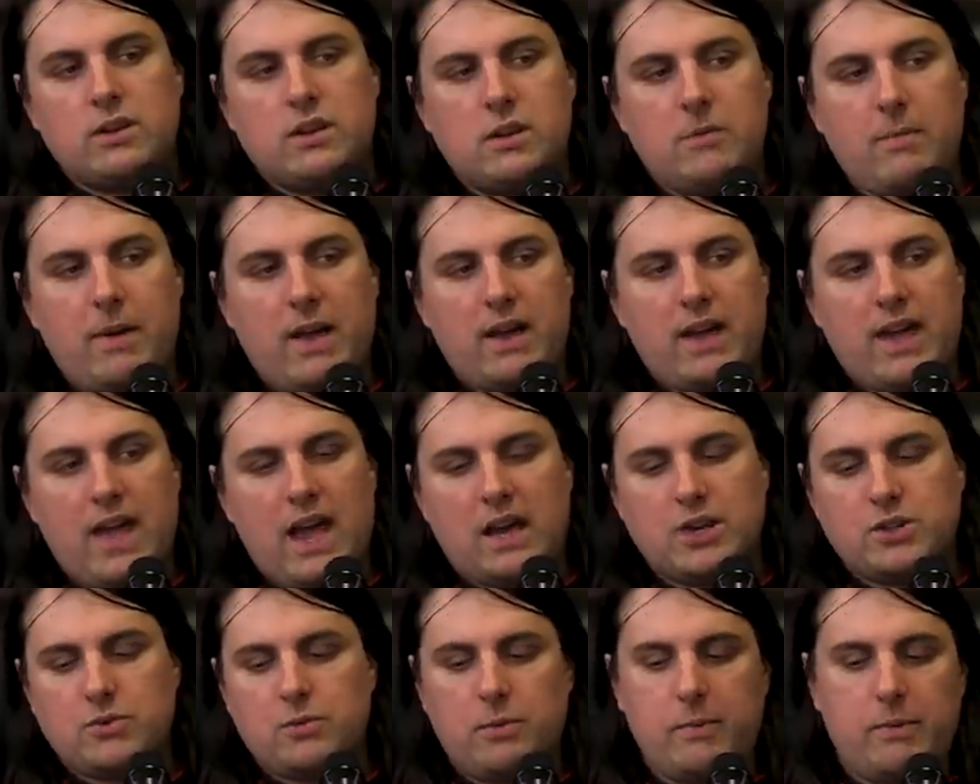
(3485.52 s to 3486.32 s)
talk about
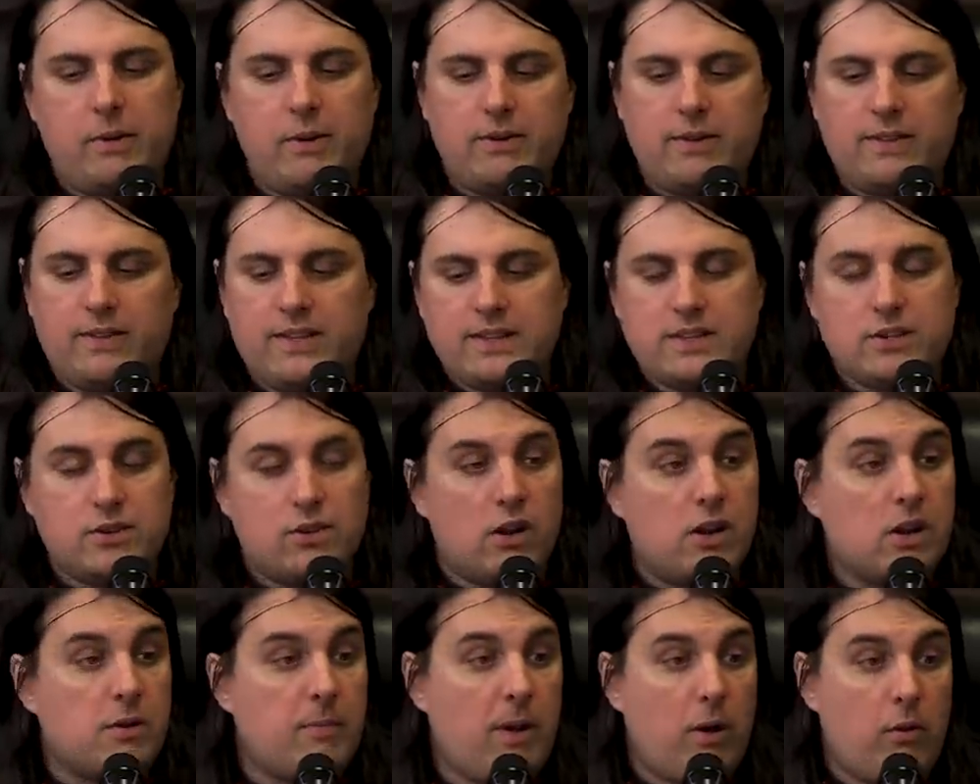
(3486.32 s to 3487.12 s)
casual mode, and let's
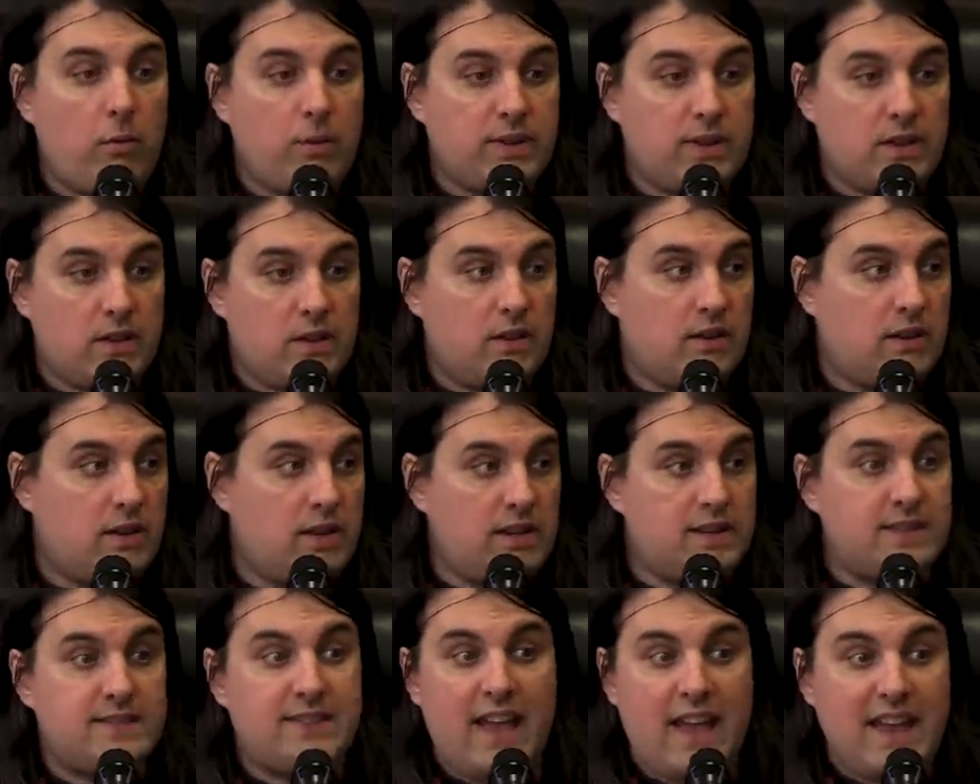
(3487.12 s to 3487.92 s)
talk about what the
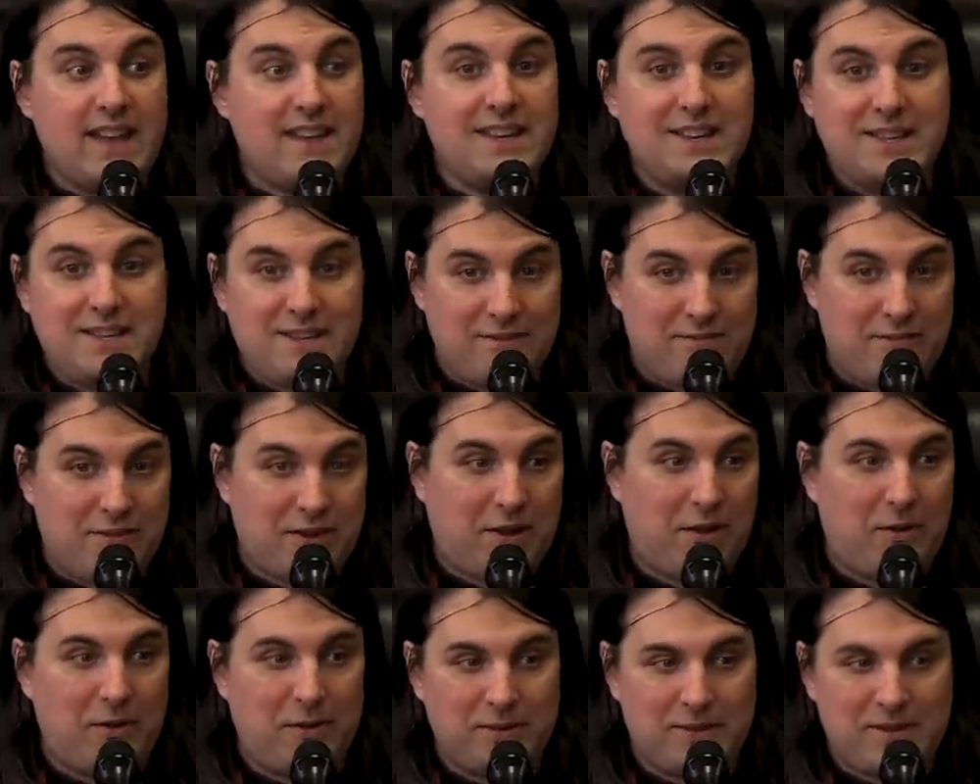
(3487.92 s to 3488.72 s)
intended
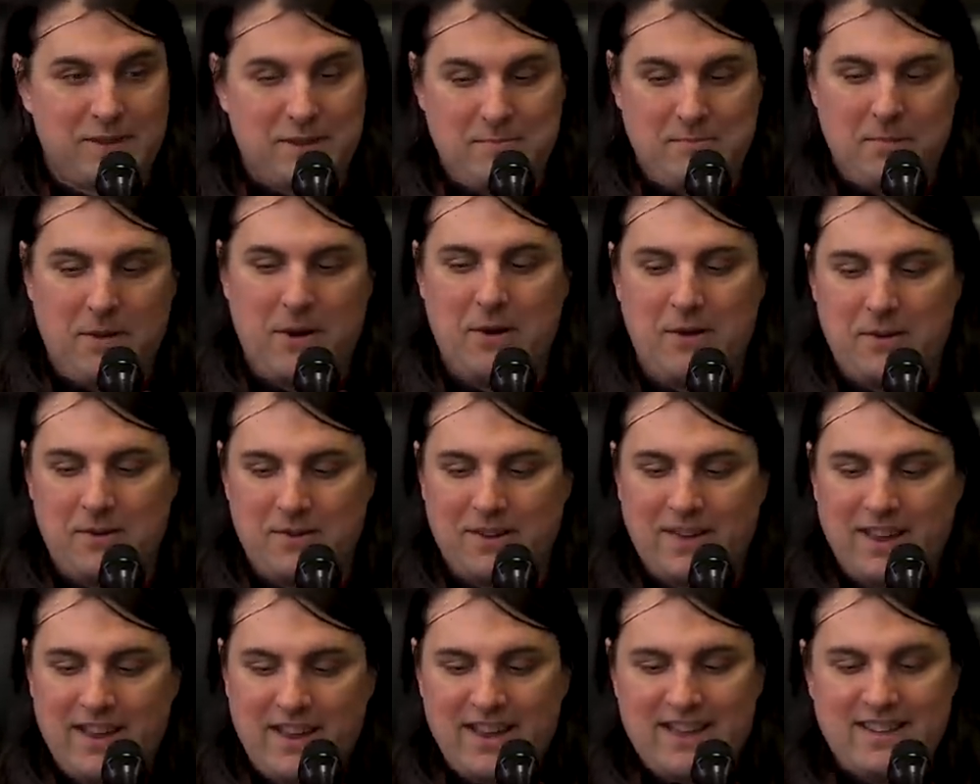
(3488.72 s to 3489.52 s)
difficulty
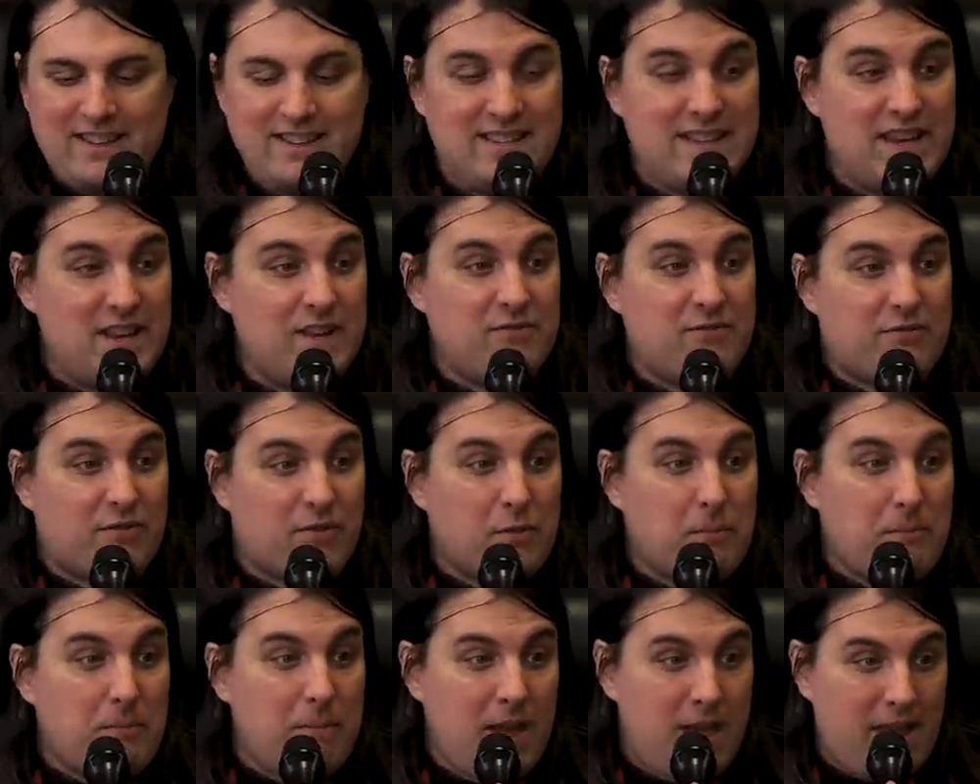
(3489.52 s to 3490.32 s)
mode did
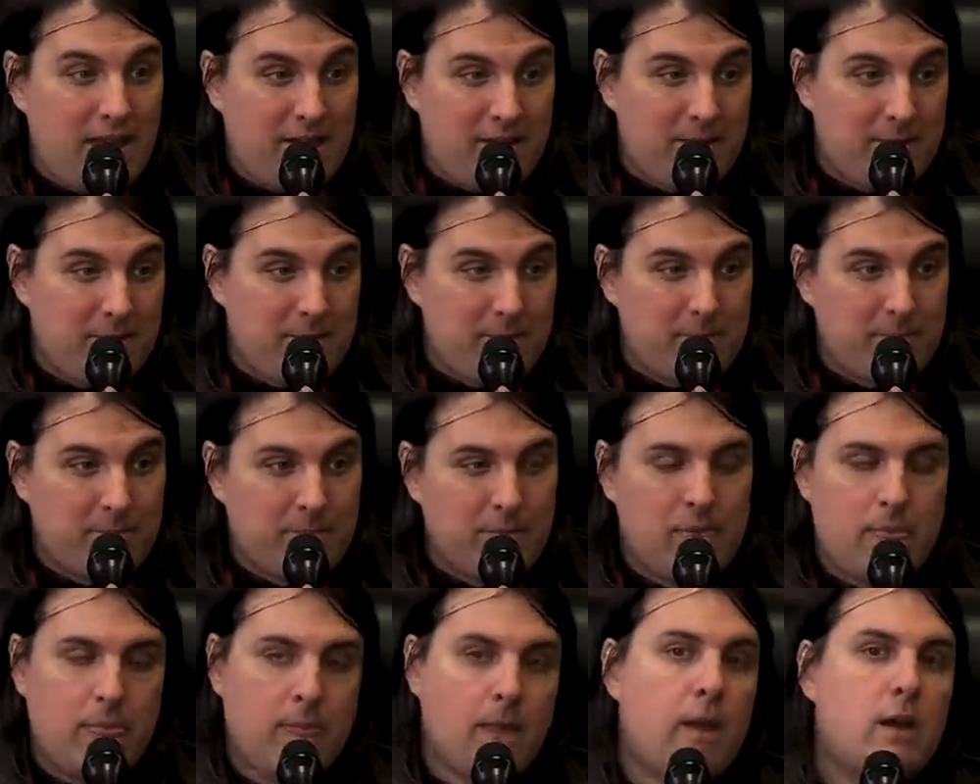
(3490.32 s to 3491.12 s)
for me. Yeah.
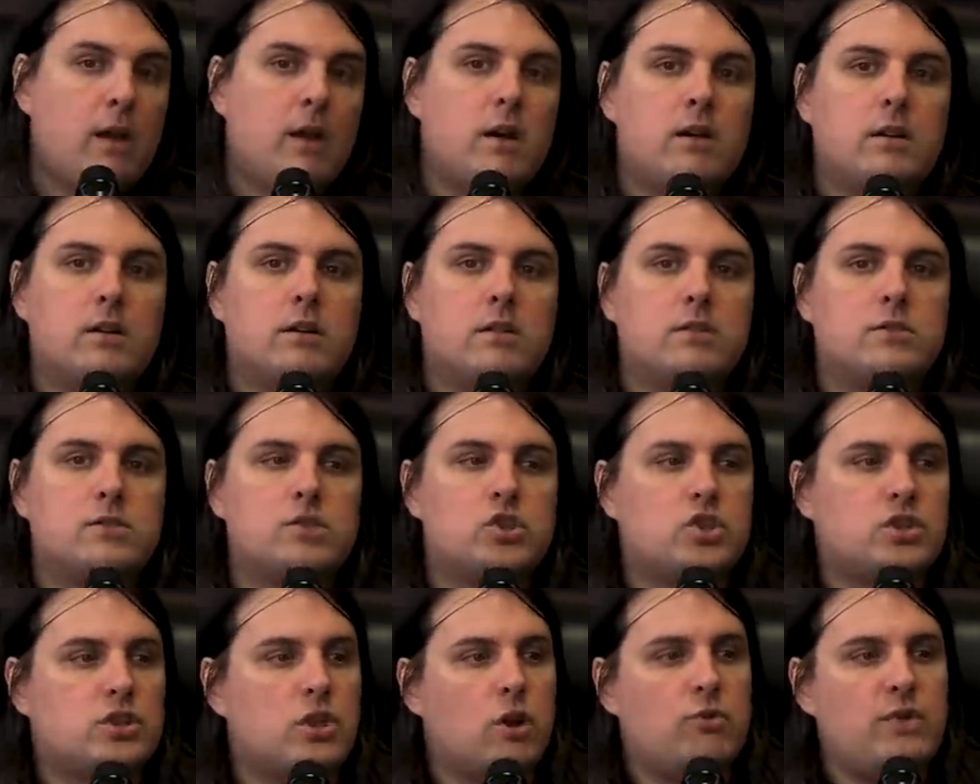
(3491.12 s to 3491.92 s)

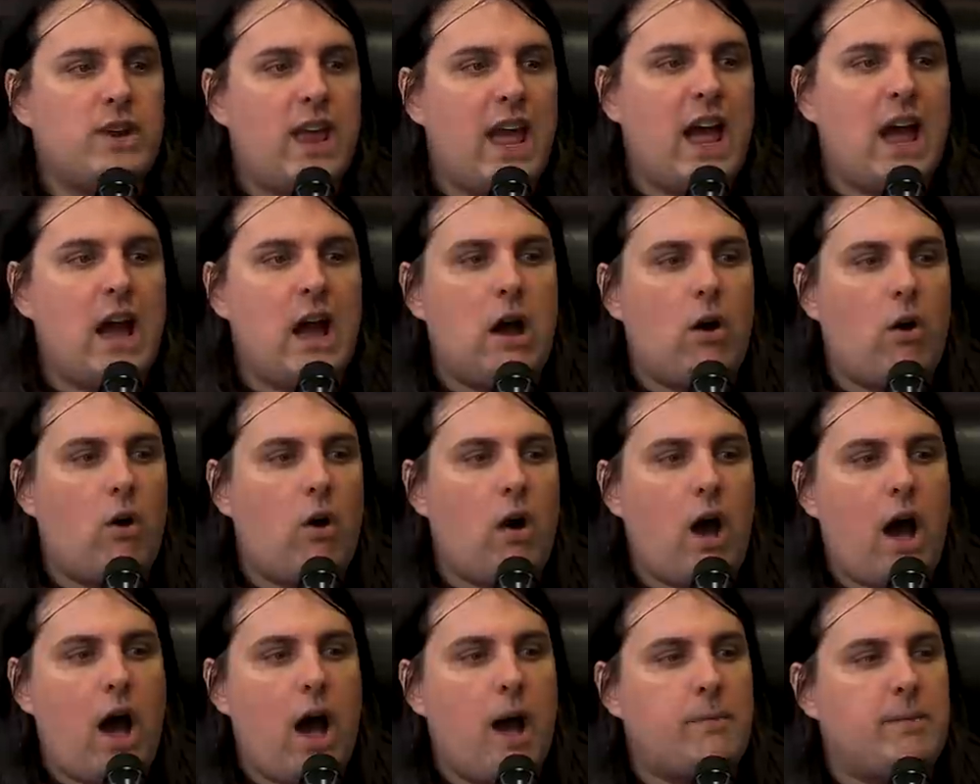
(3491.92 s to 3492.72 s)
So
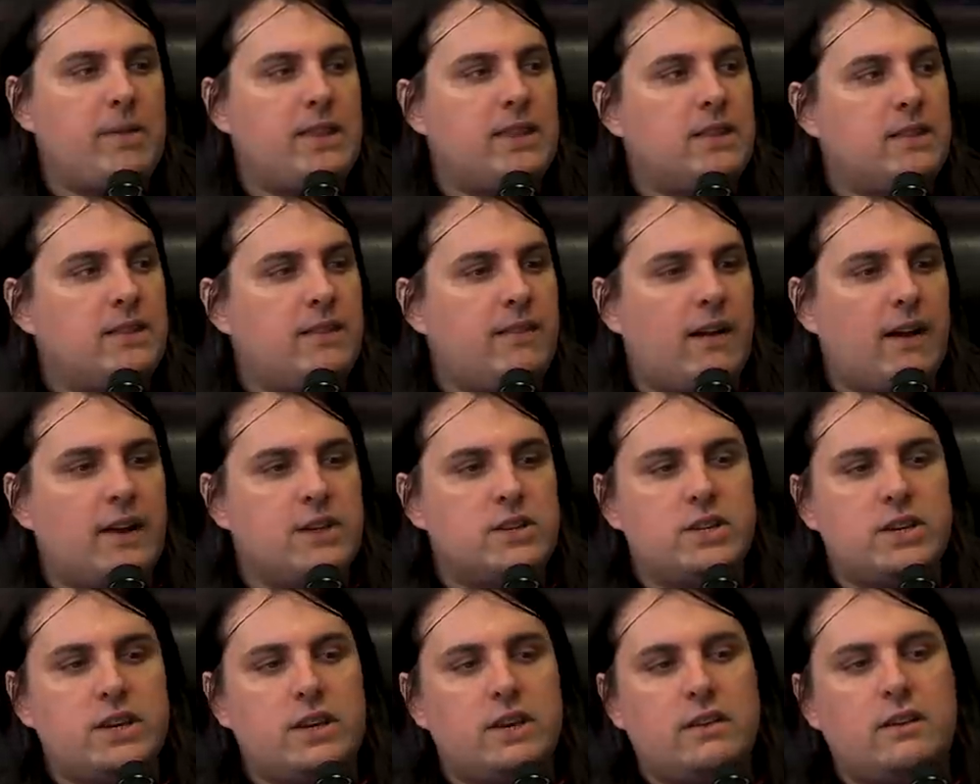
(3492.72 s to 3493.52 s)
now I'm in the
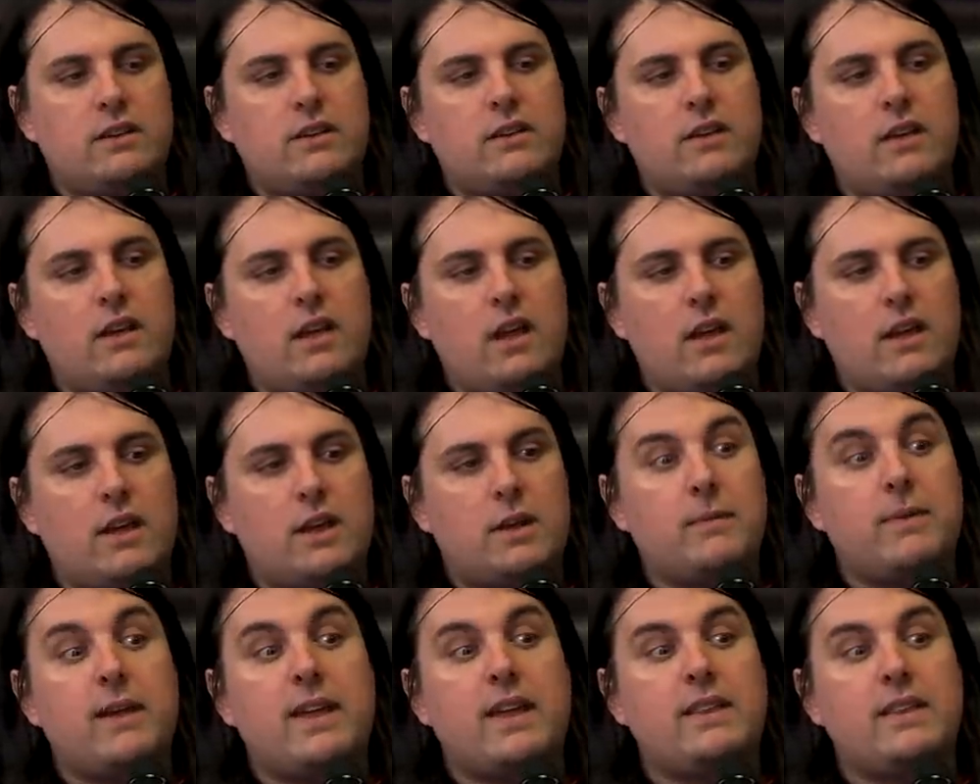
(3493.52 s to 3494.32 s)
dungeon,
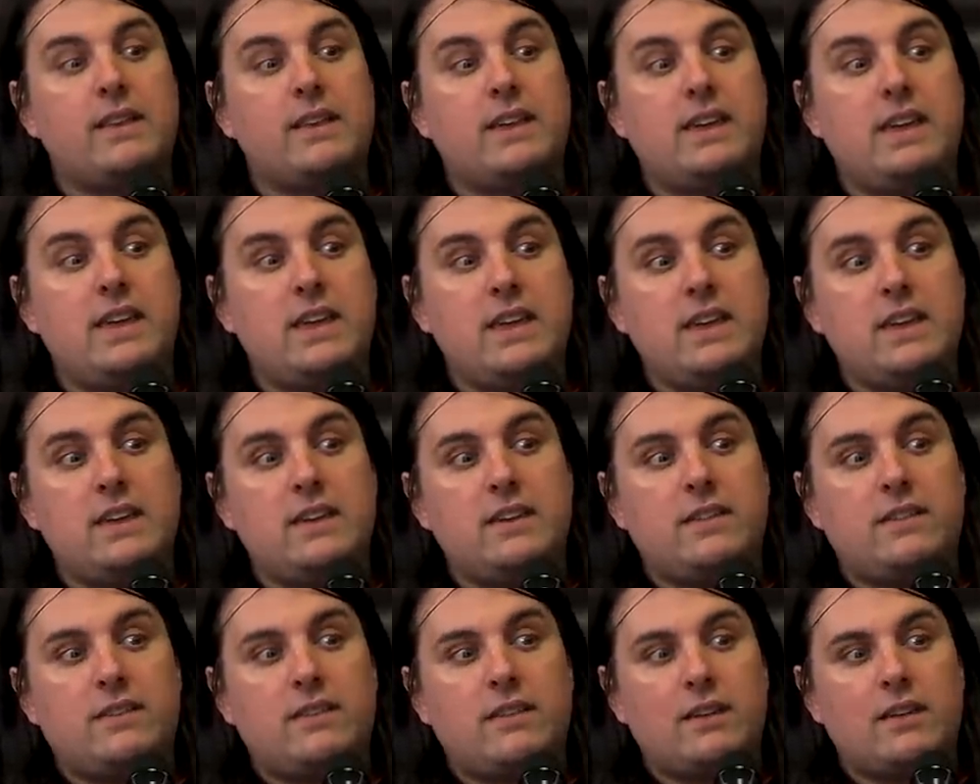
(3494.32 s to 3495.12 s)
and I'm getting the
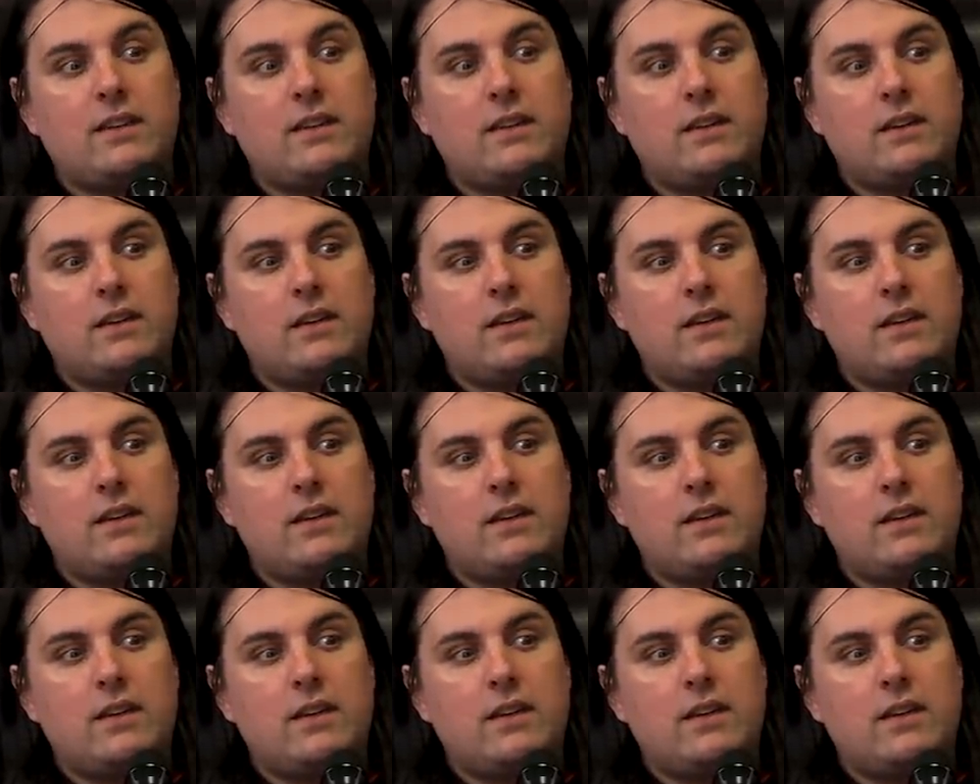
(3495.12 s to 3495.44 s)
keys,